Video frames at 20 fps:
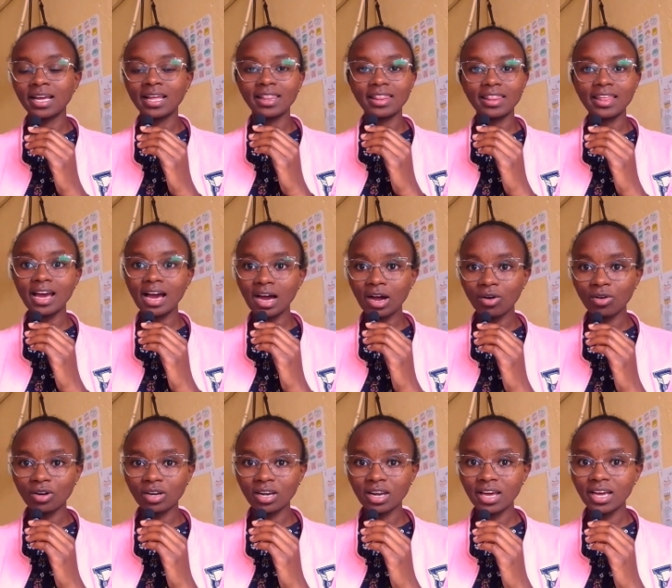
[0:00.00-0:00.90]
there
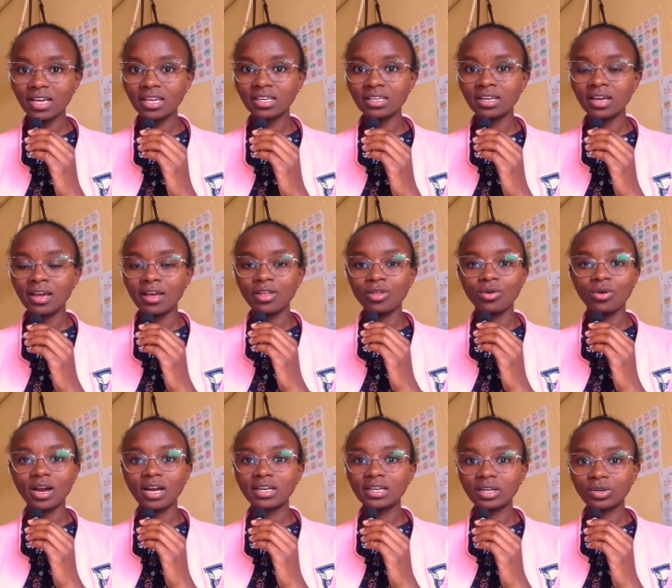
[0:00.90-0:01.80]
online. You
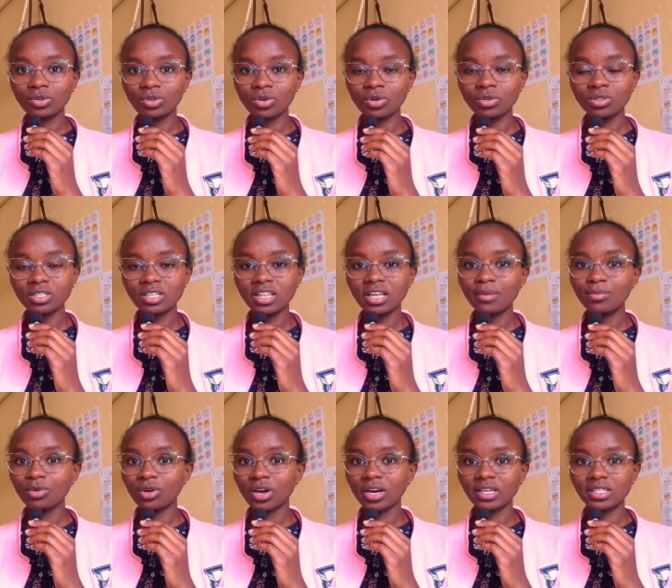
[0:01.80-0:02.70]
can download them, you
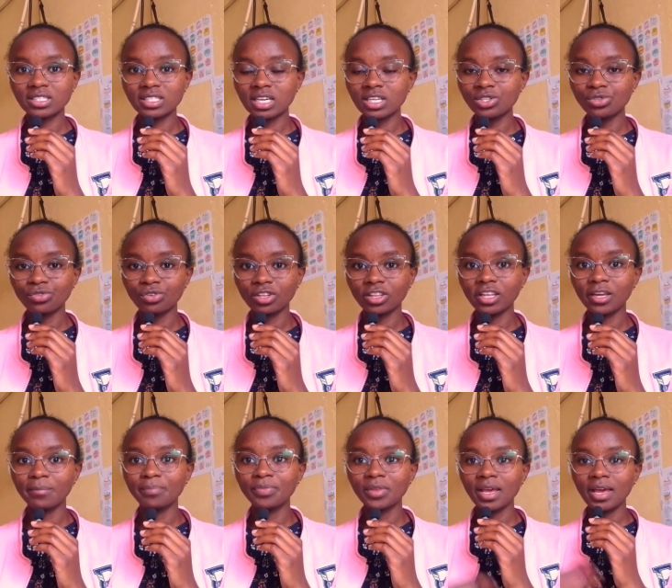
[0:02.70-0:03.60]
can search for
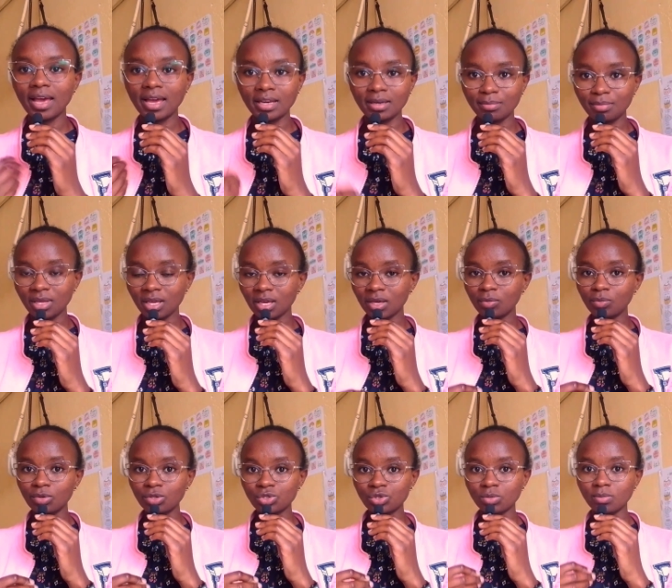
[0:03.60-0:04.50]
them and be able
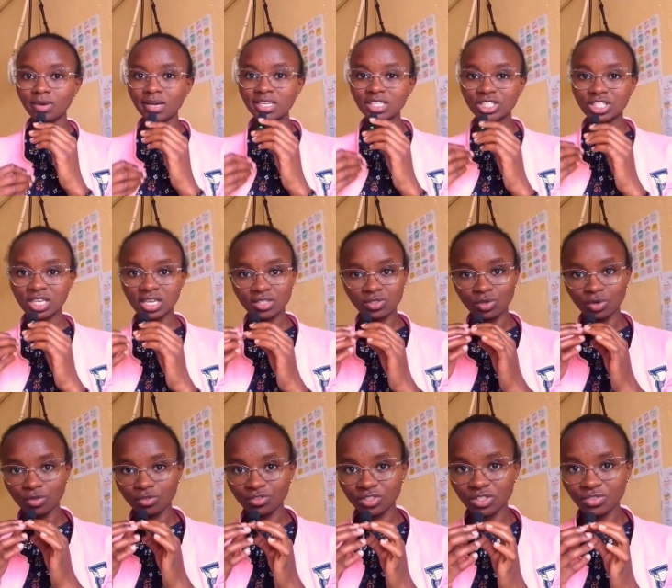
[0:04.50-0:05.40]
to buy shares
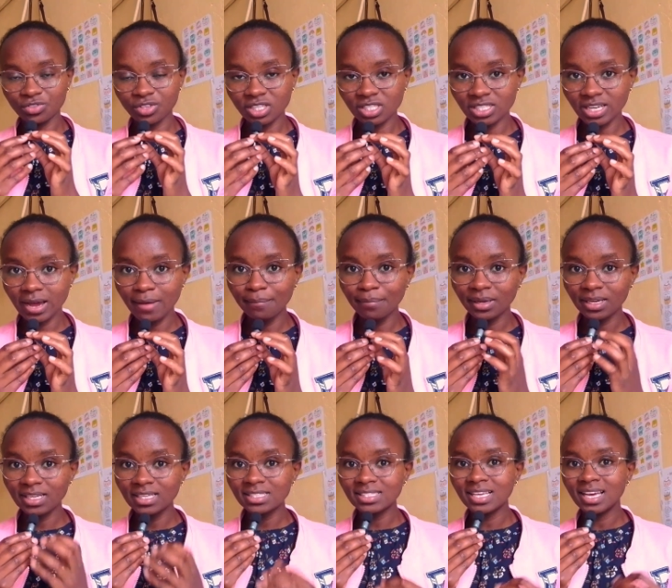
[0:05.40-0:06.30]
of different
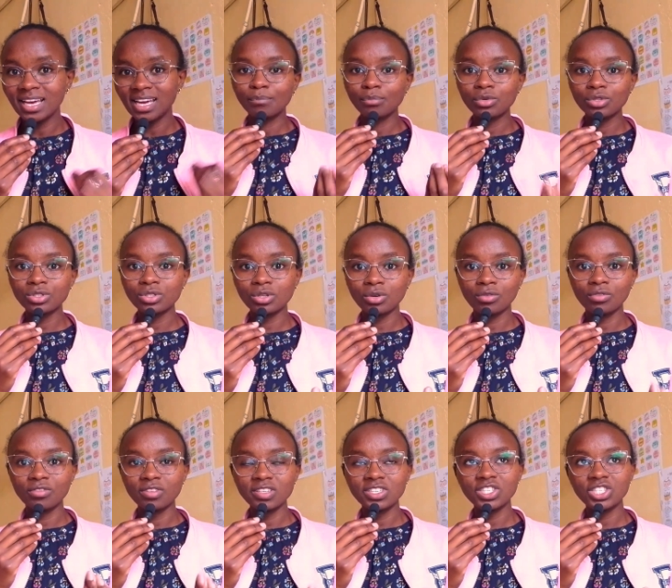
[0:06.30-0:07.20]
companies. Most of
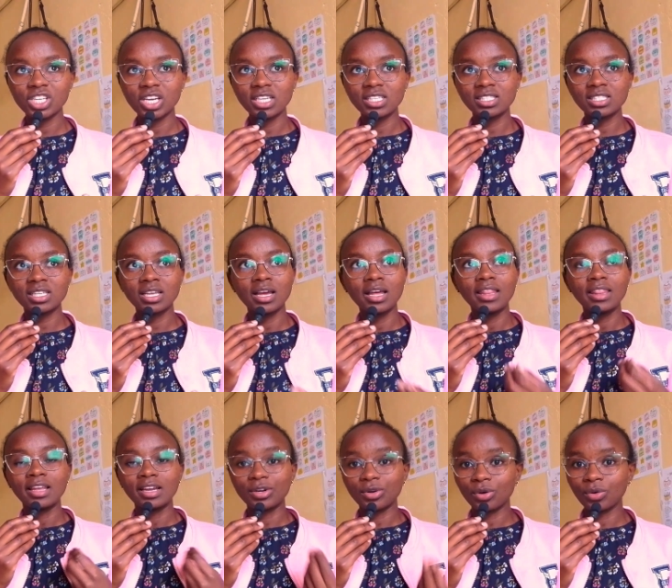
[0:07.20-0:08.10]
these shares
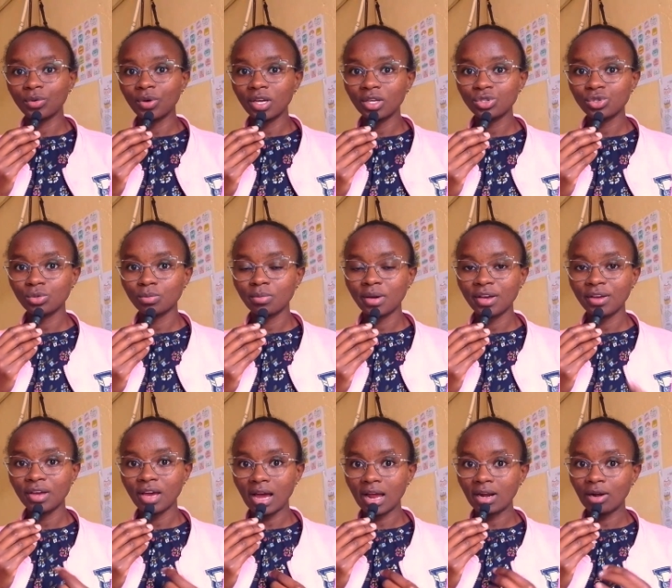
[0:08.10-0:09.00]
that you're going to buy
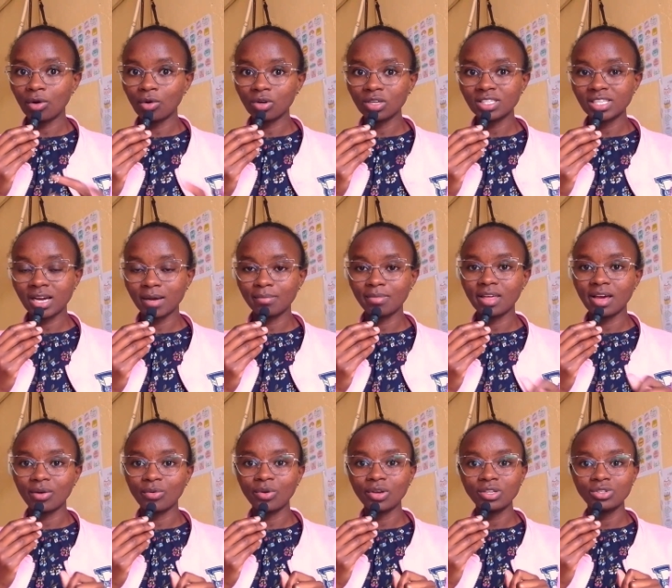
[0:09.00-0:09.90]
long term, they are
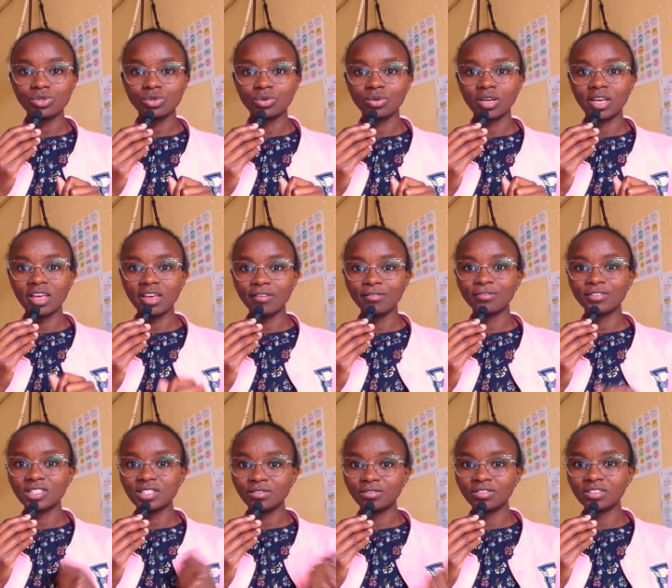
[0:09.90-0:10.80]
going to give
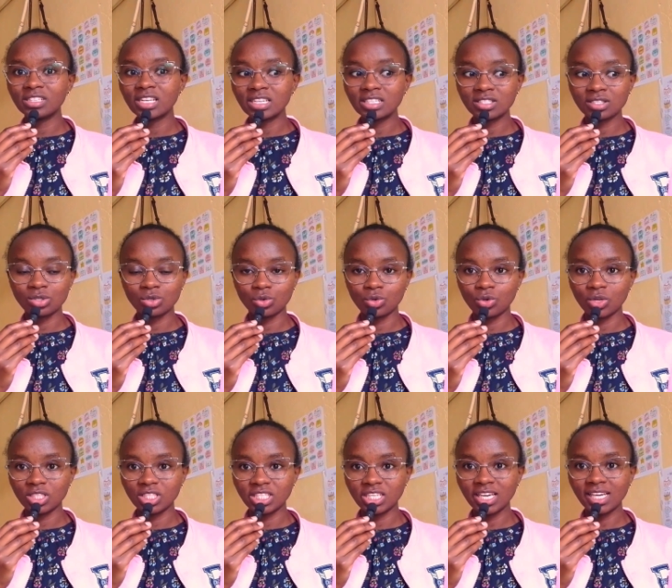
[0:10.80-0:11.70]
give dividends to your
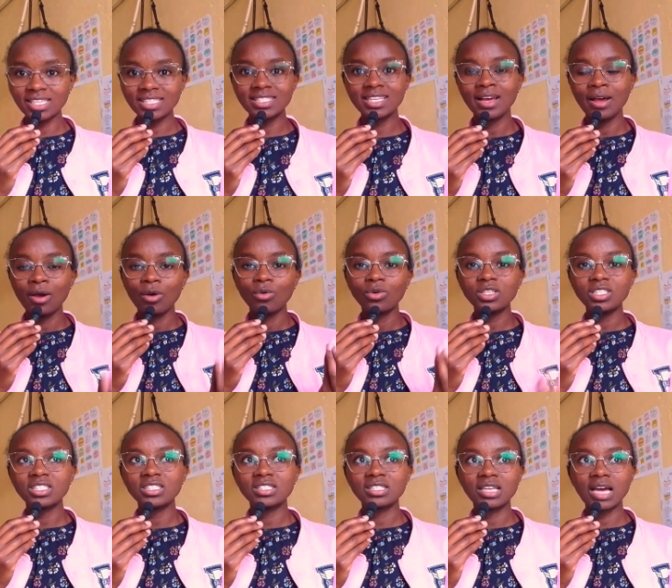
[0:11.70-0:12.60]
shares, which
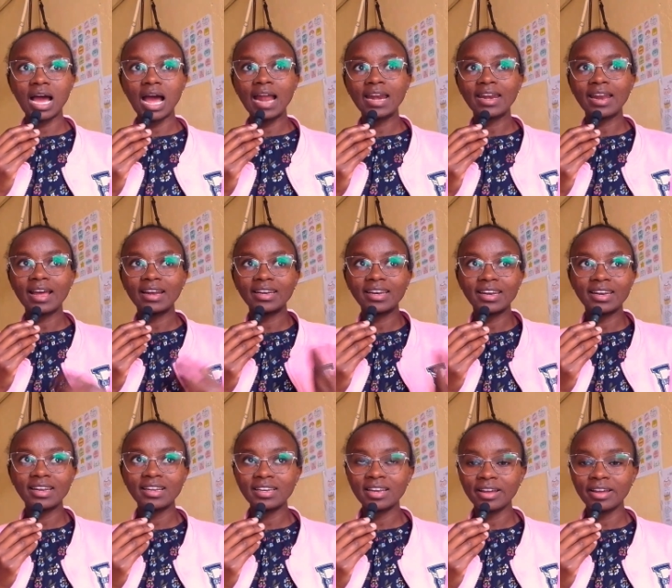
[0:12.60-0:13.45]
is an added